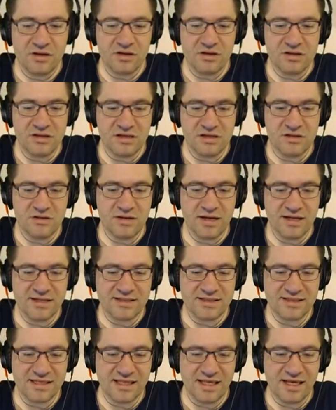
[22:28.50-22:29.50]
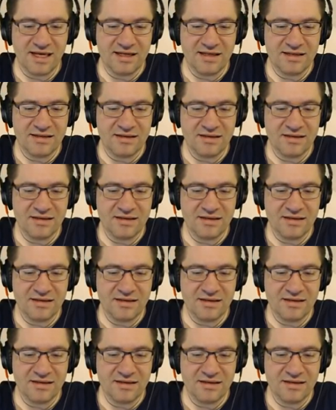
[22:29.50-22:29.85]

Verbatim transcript: Did you guys see that?